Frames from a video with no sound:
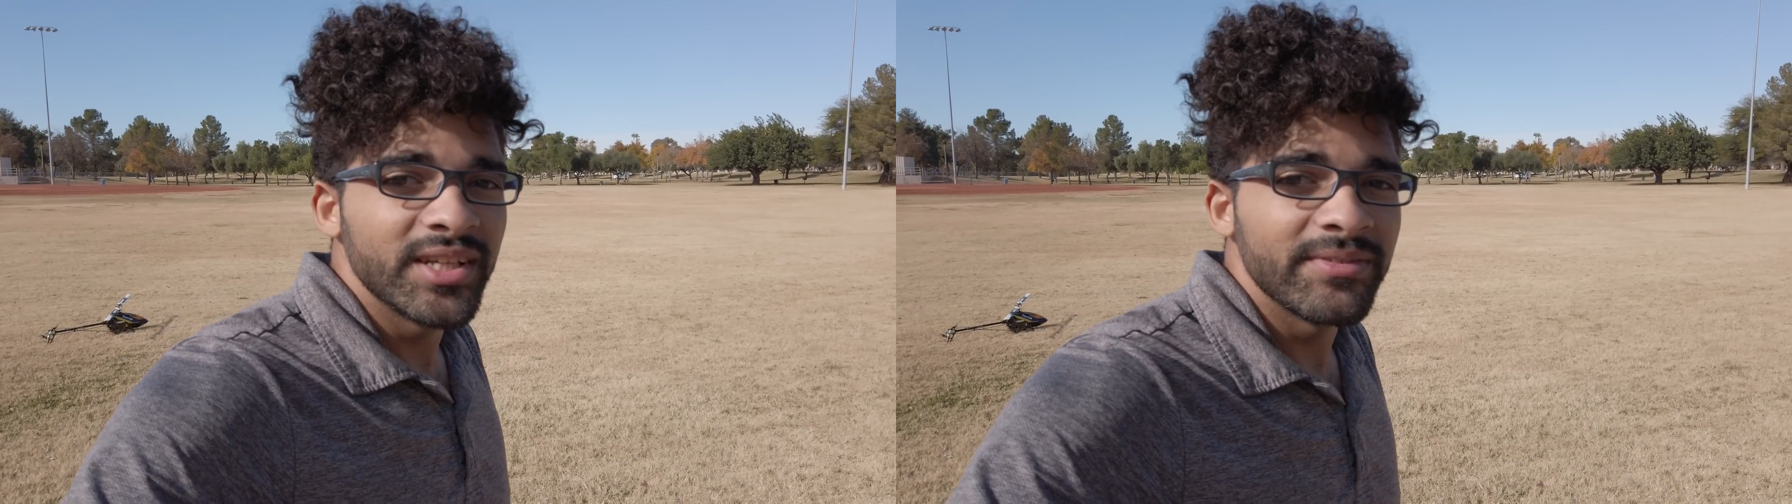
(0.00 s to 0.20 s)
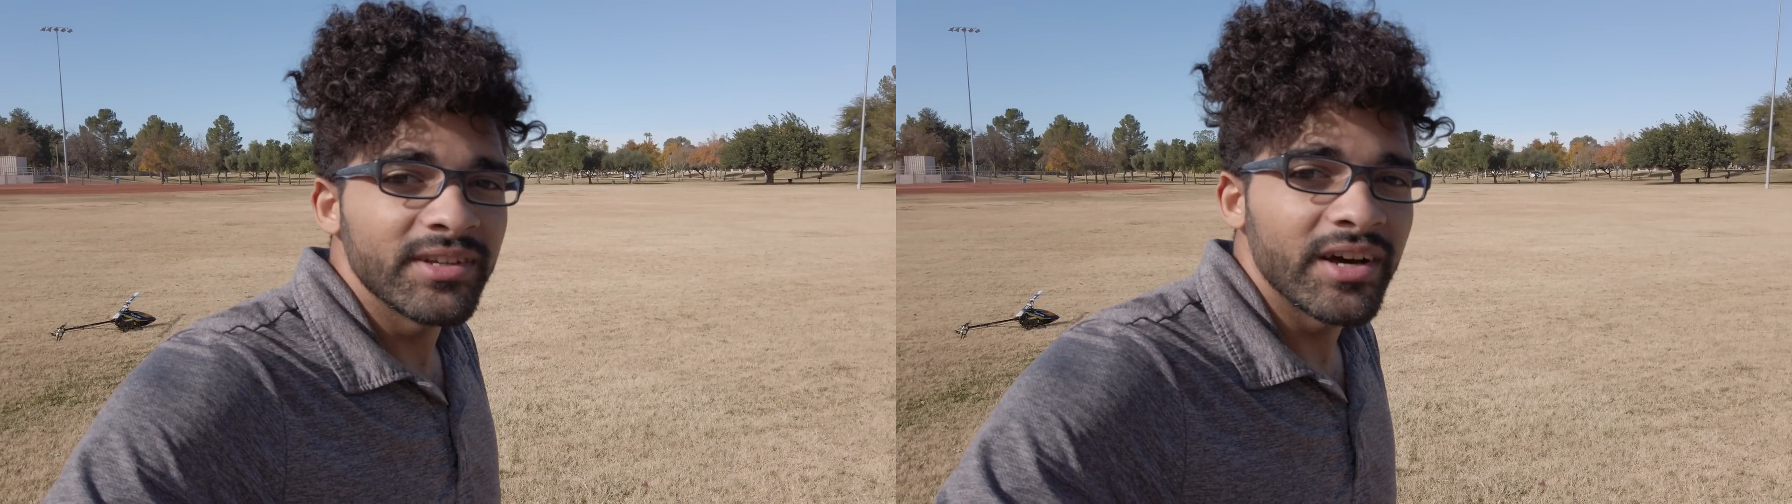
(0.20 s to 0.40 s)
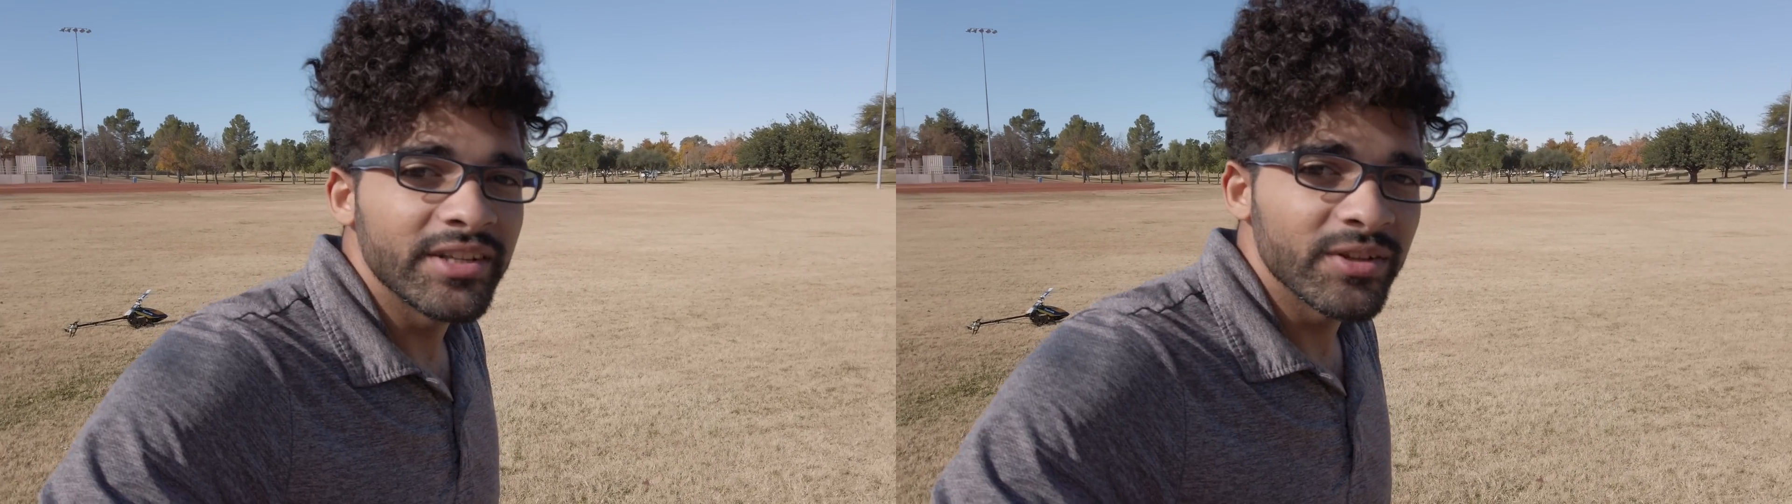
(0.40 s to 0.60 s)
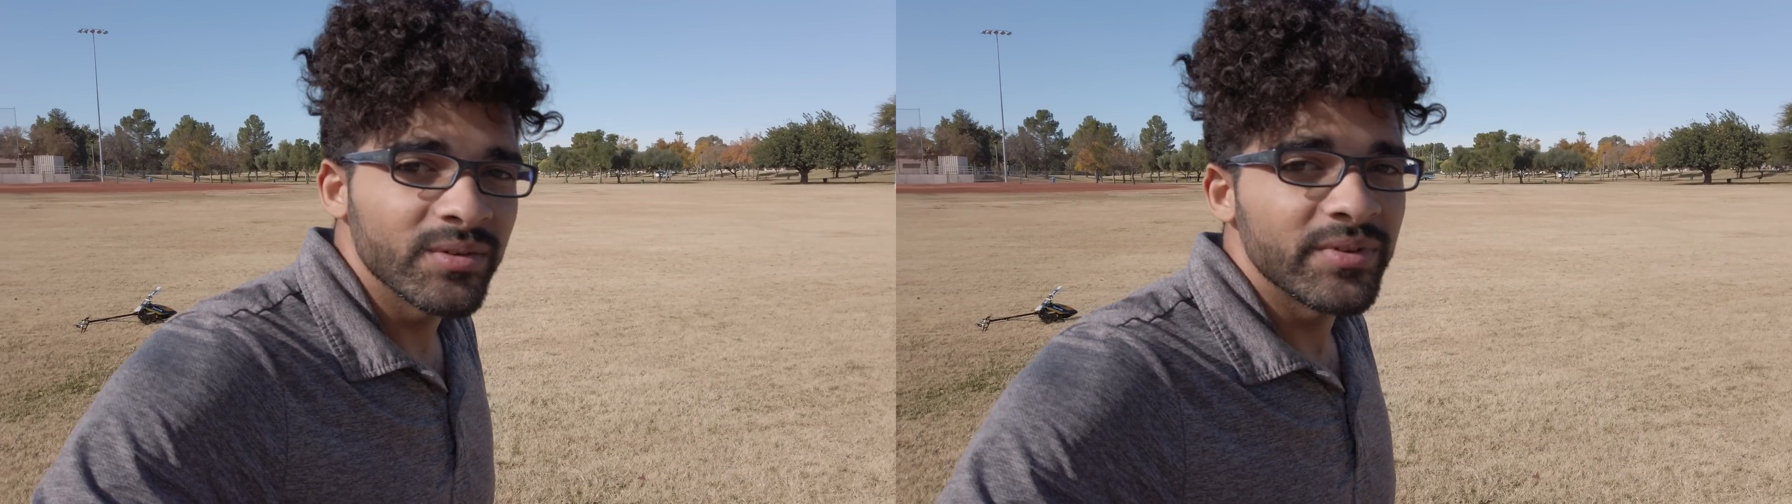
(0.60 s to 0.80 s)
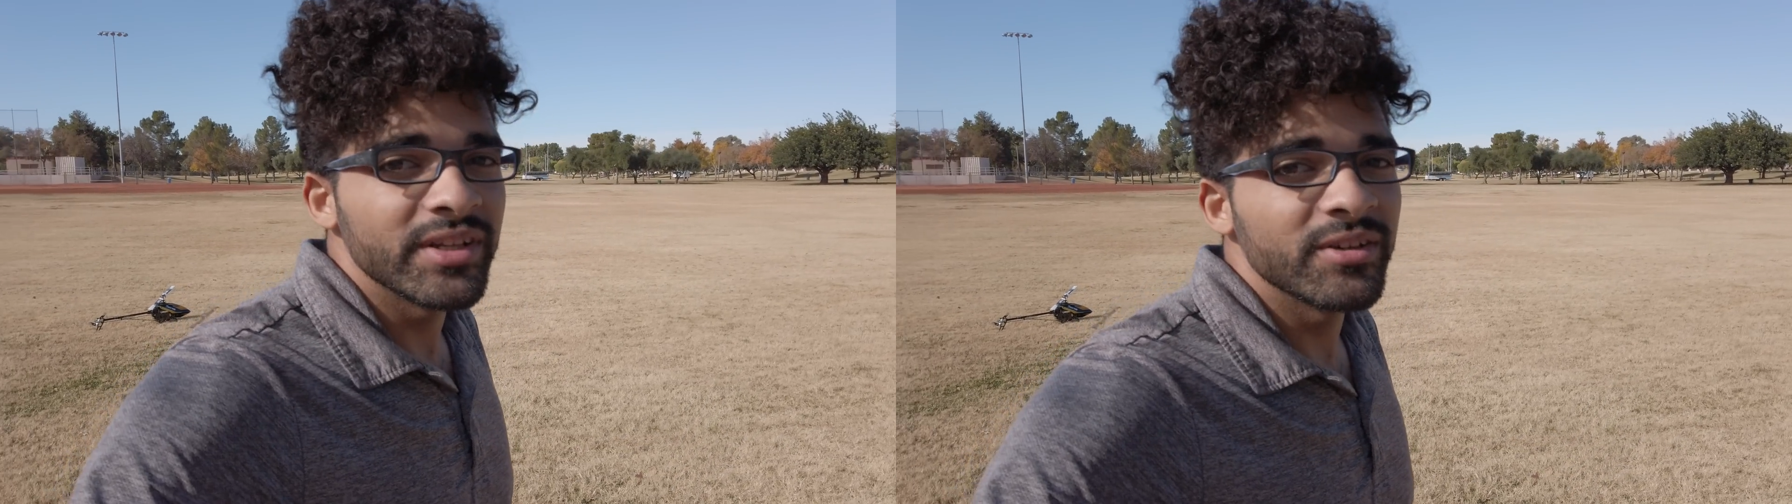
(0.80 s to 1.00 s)
leaving on the
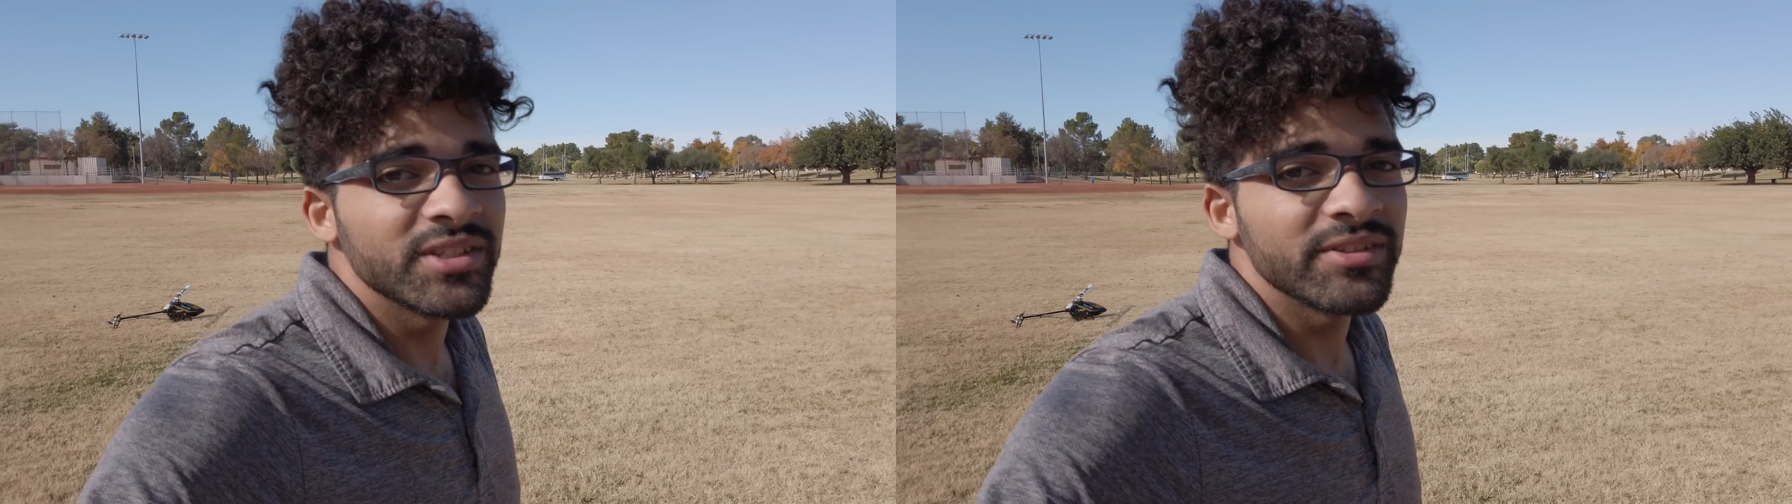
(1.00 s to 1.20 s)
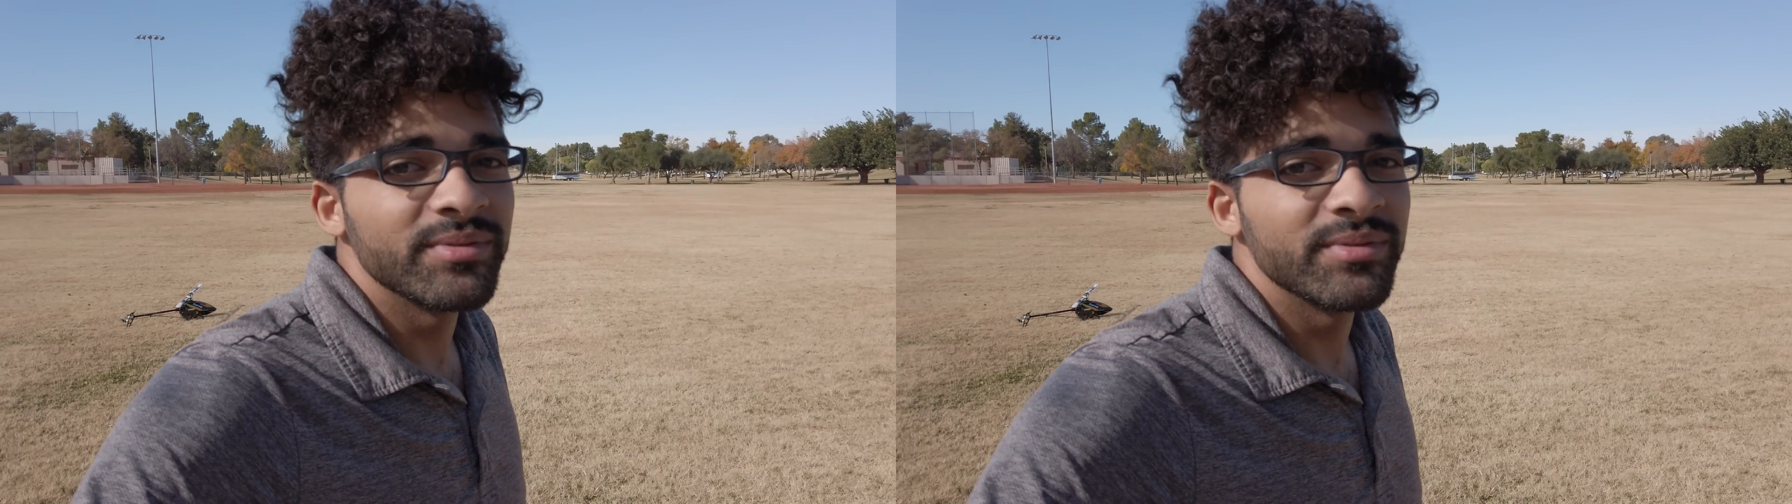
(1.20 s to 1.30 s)
other videos